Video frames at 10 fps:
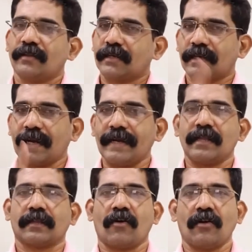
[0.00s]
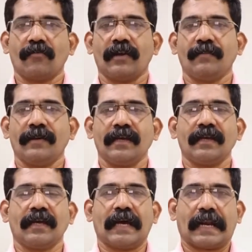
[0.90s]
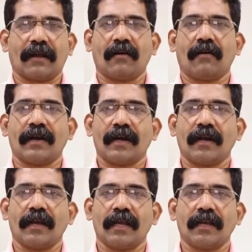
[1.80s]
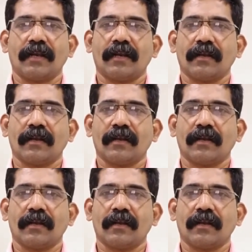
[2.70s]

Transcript: The trade discount will be recorded in